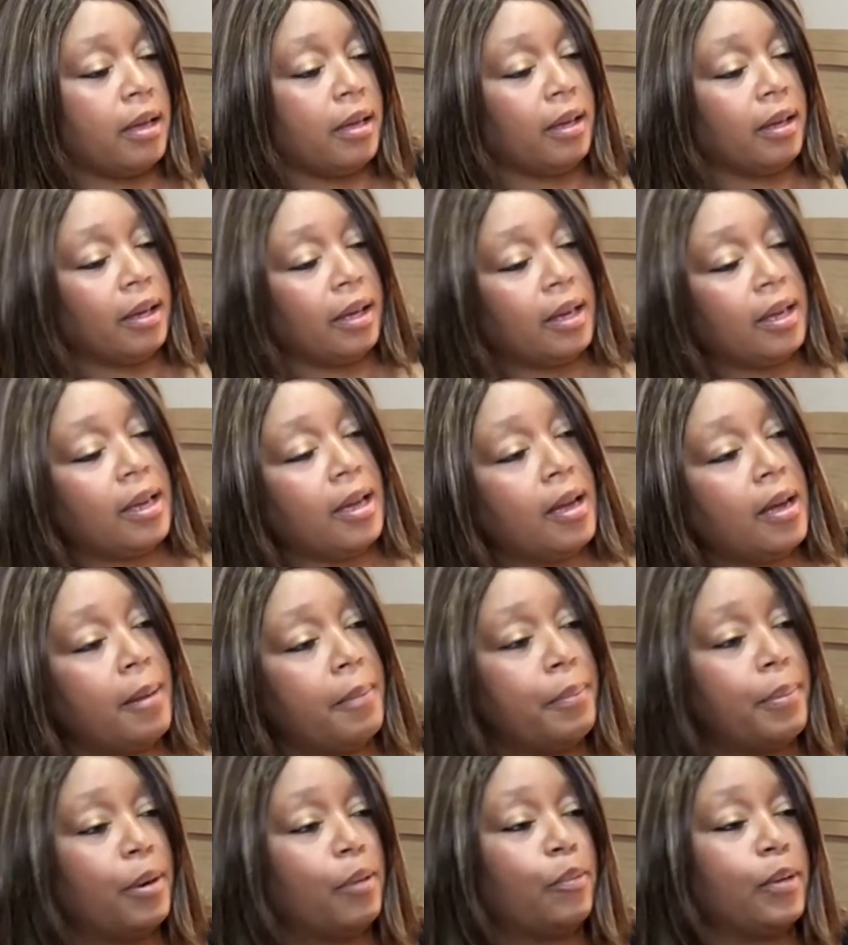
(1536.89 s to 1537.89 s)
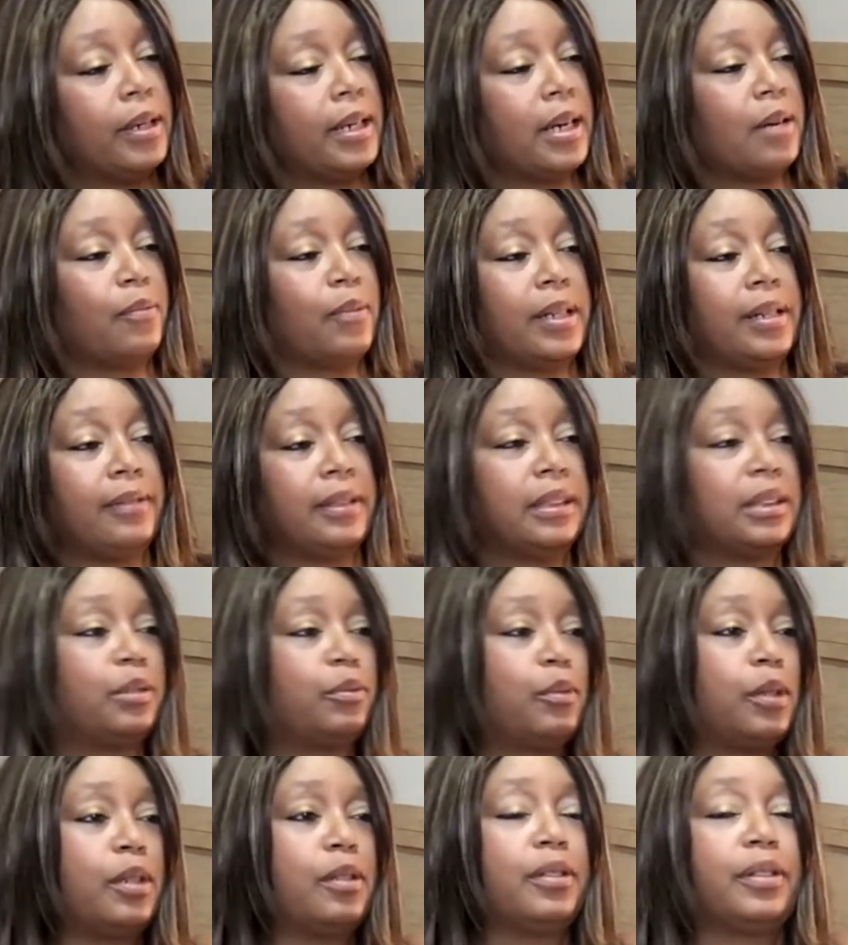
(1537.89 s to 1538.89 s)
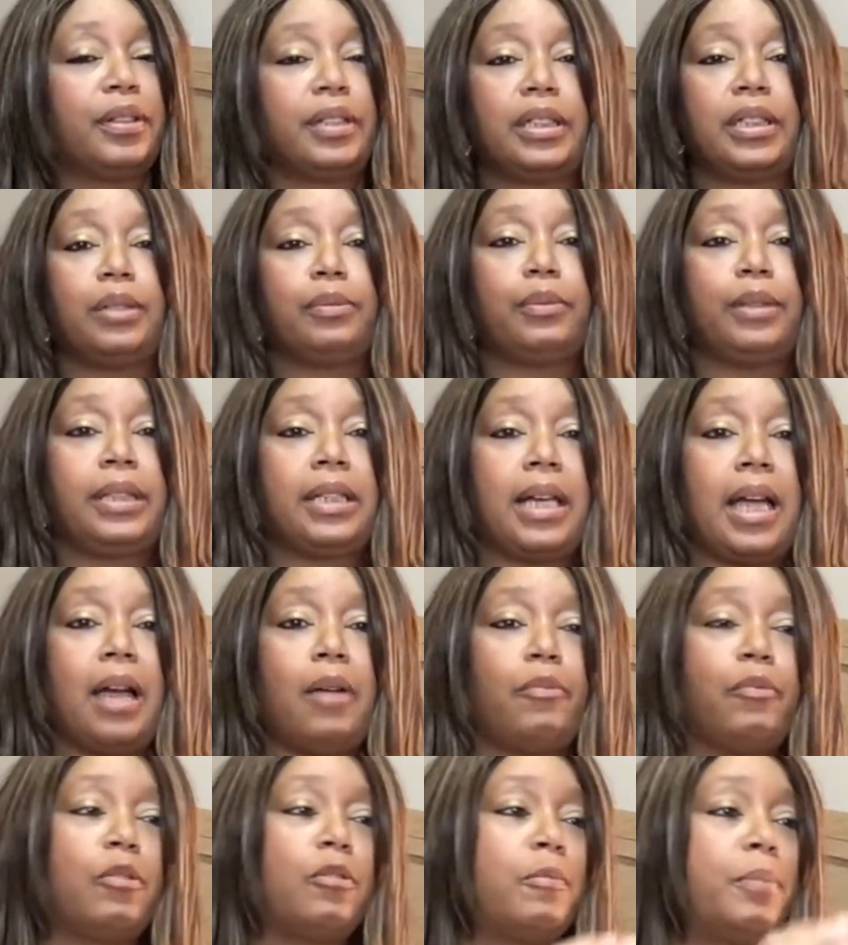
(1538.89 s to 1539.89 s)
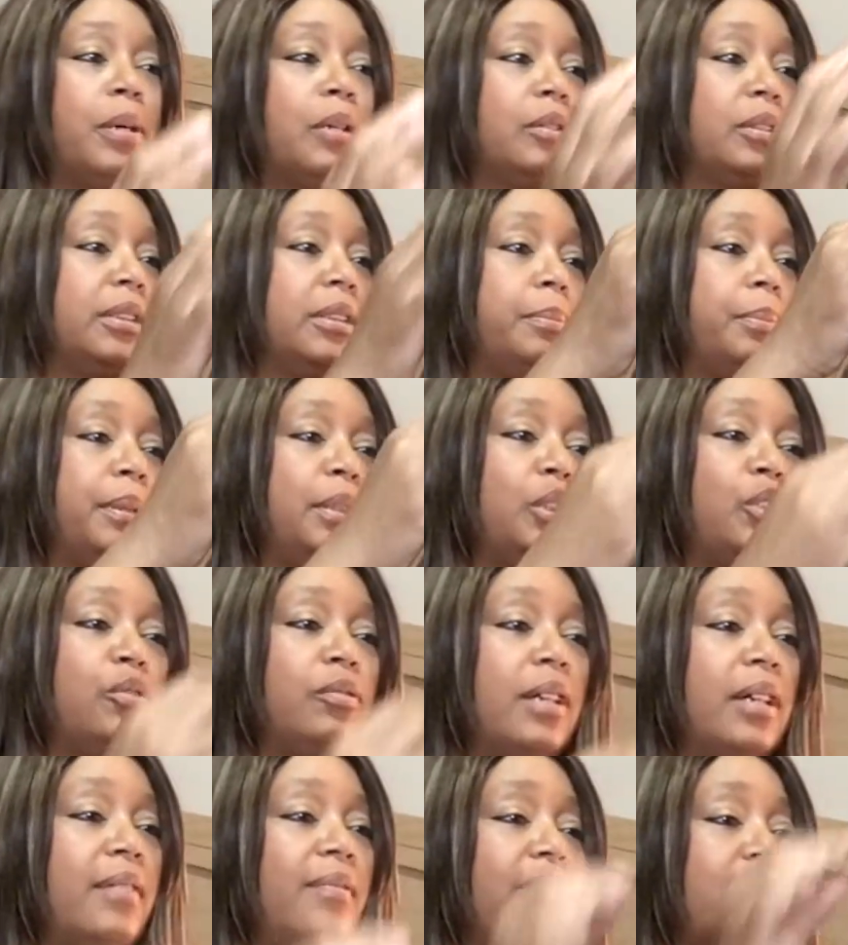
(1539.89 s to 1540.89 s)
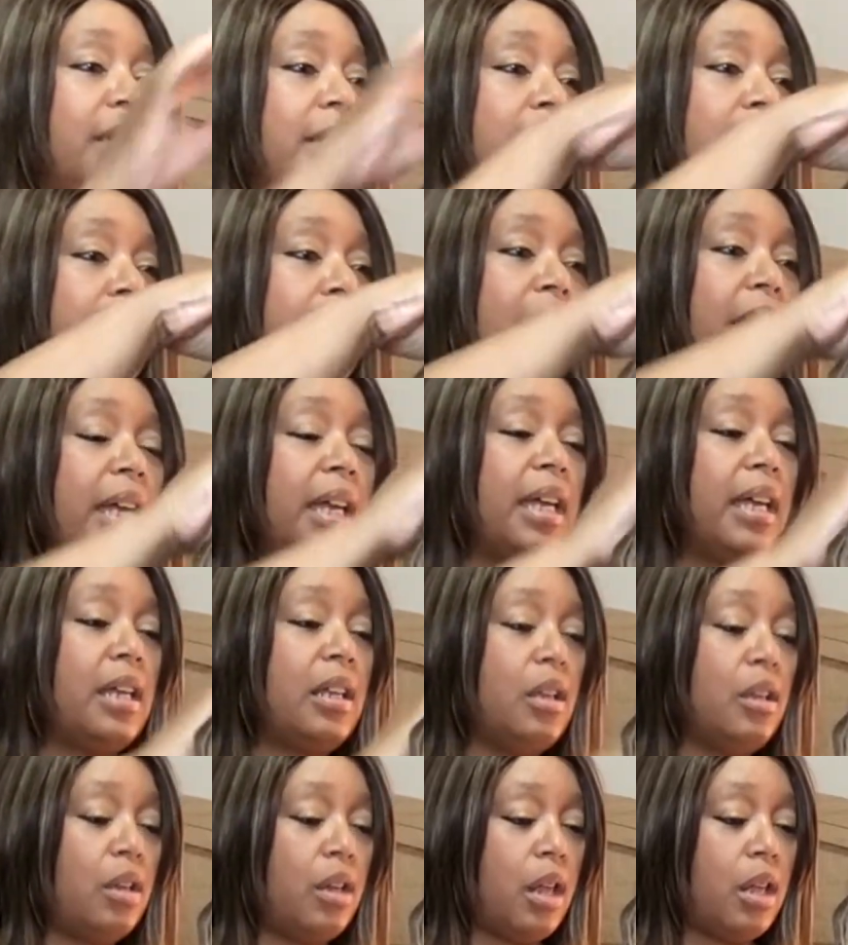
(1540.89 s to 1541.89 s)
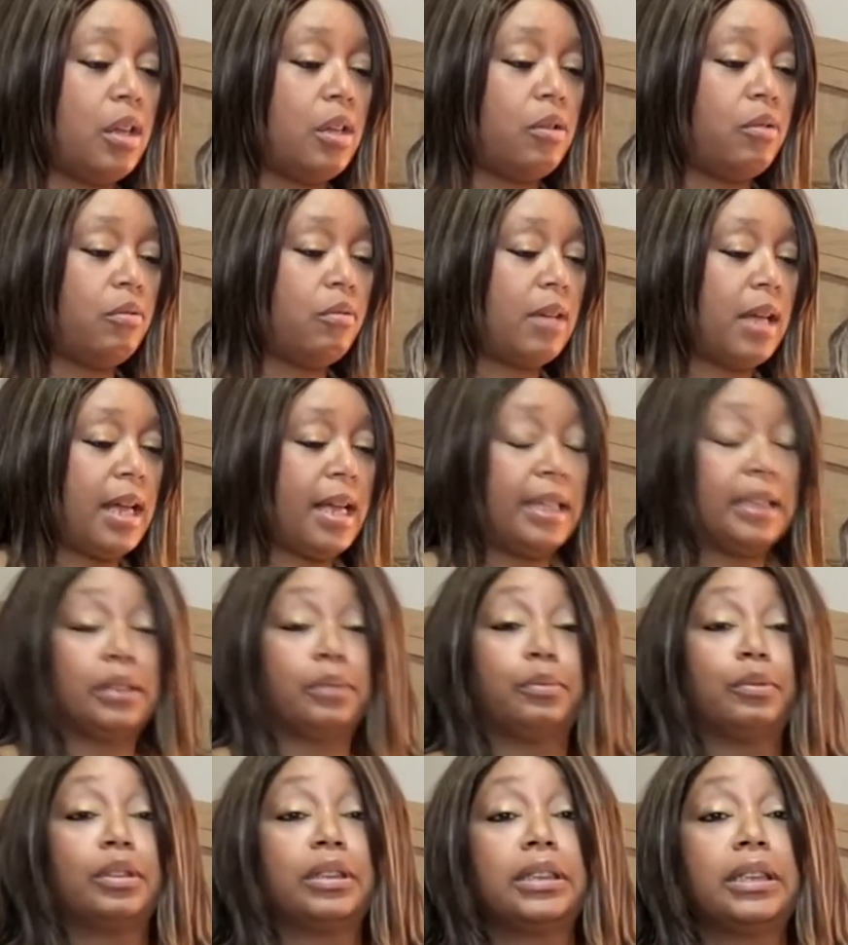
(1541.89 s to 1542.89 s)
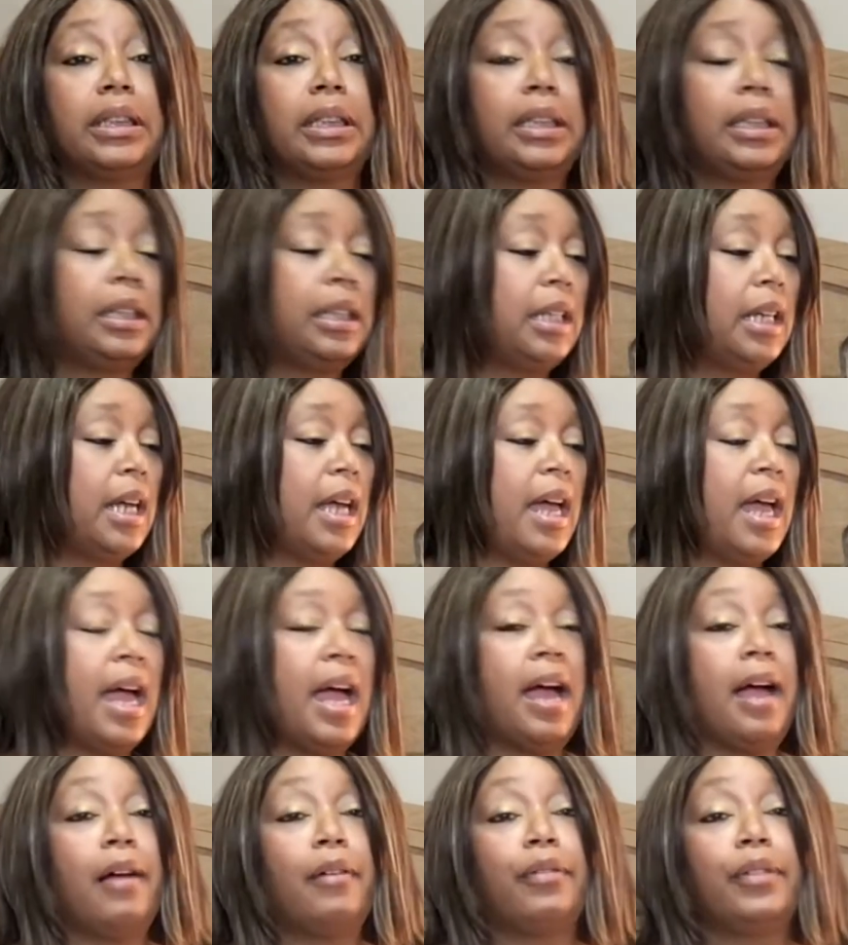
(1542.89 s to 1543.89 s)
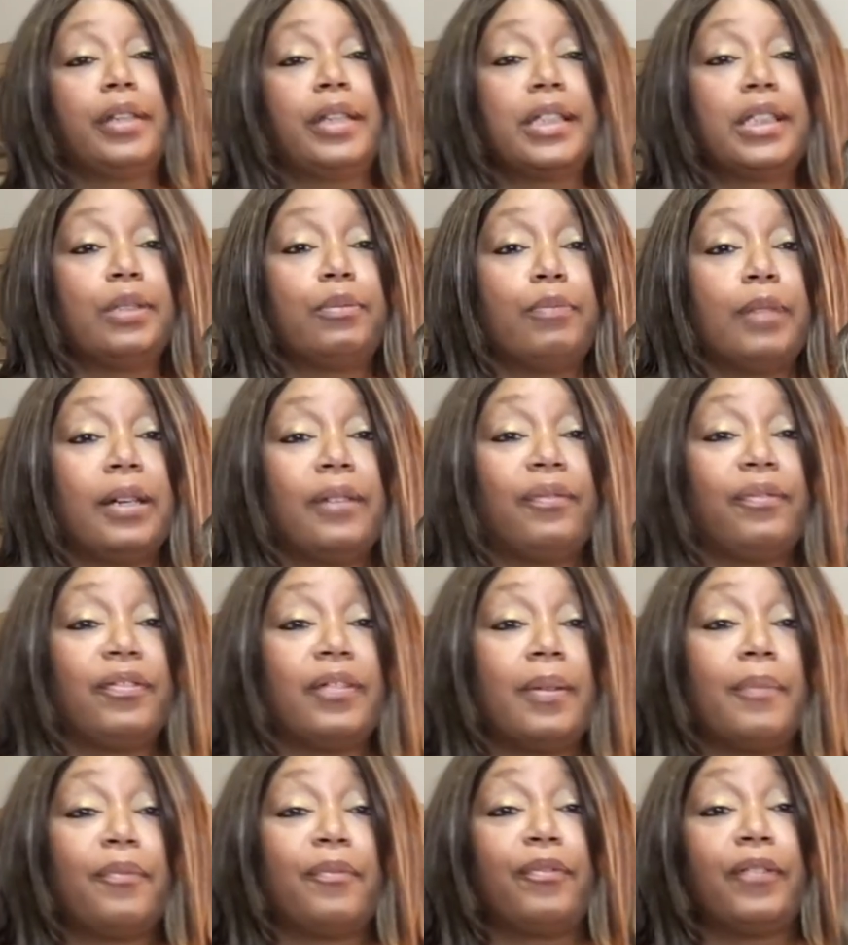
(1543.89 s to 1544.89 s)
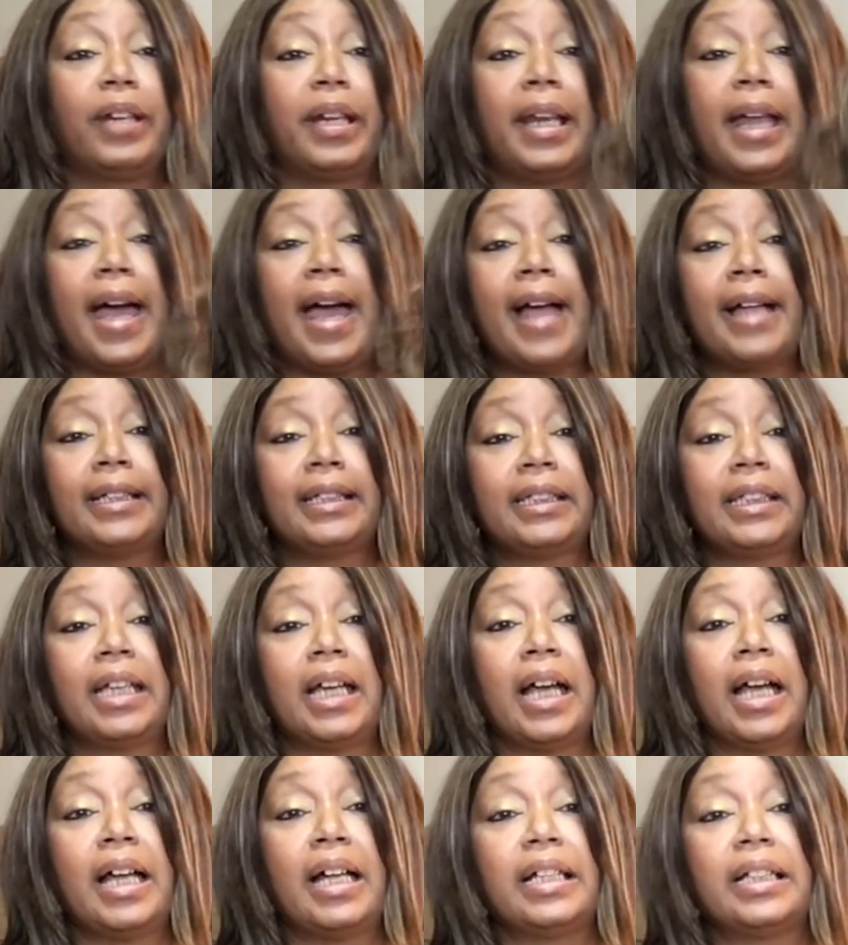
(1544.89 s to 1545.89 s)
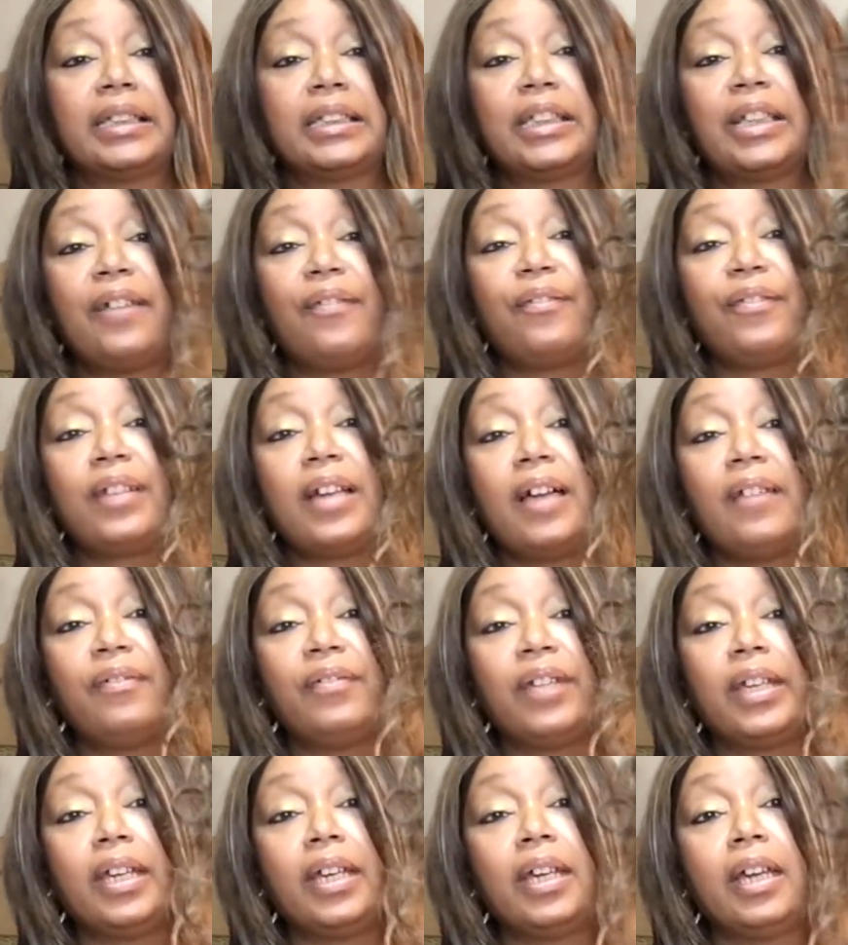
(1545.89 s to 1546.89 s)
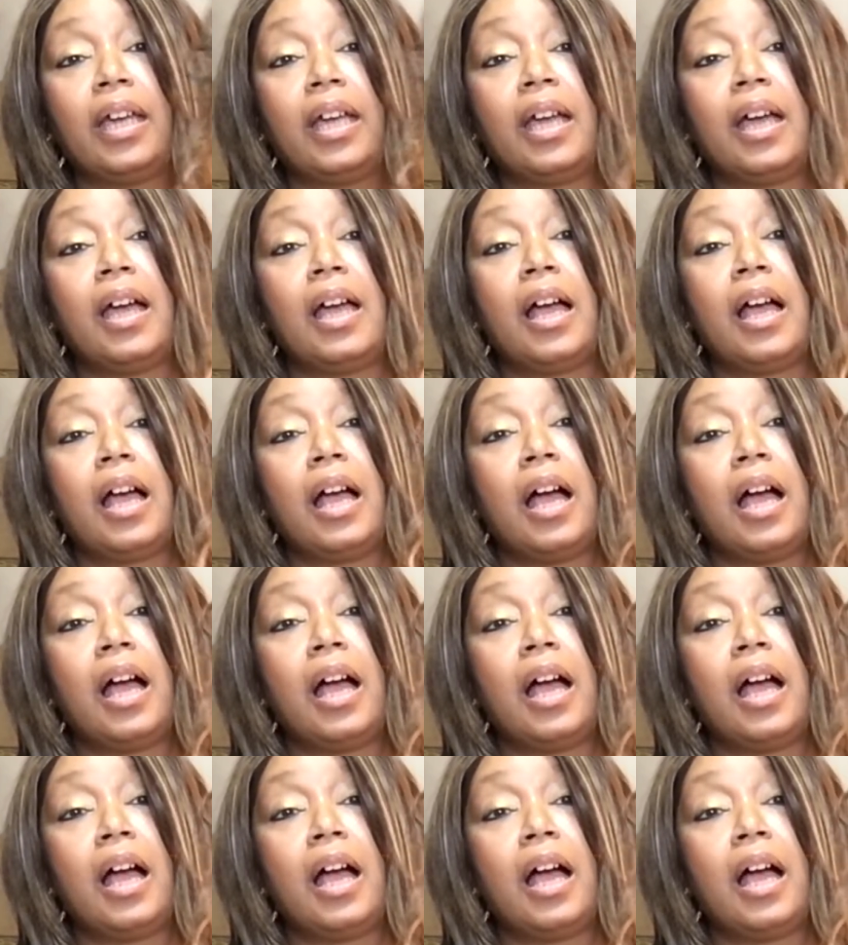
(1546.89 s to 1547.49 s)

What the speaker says: but when I wear it to work this week, I will post a picture of it and you guys will see how this went from flat to fluffy.